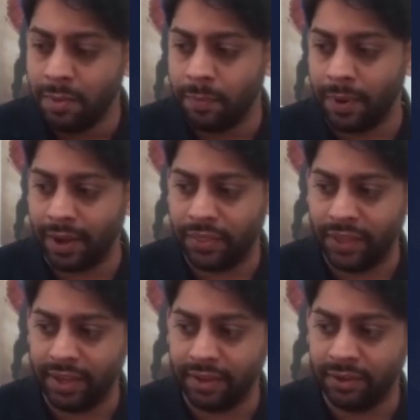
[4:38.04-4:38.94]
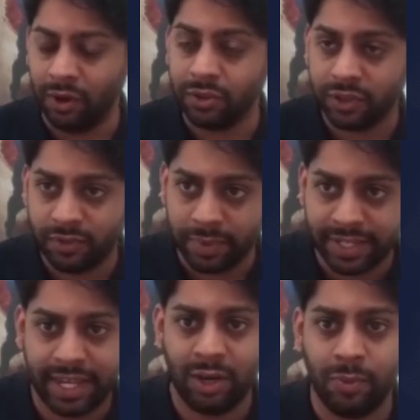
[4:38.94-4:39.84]
But I think not just from a
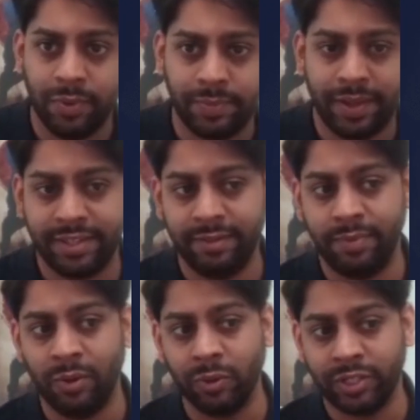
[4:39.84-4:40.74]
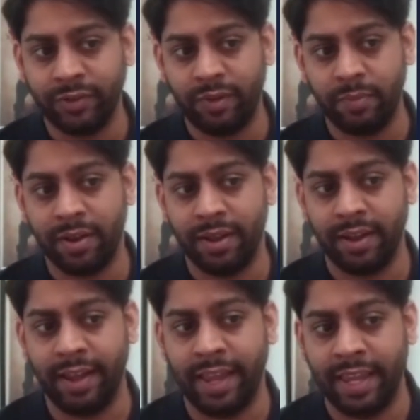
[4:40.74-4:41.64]
technical perspective, but also from
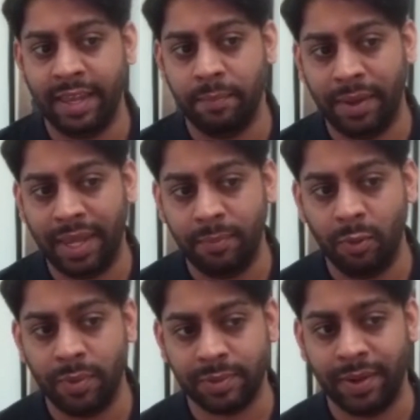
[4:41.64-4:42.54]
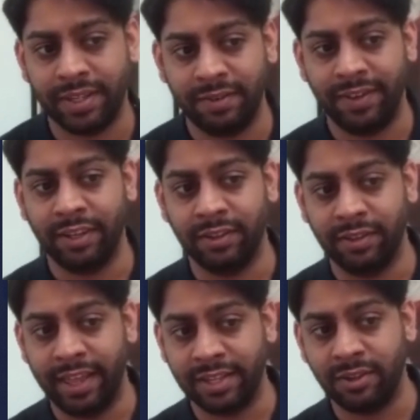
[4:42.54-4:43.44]
a people perspective and
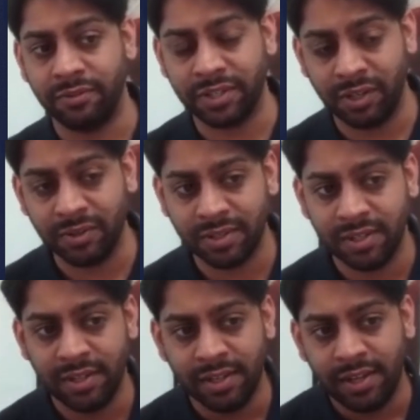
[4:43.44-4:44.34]
their soft skills.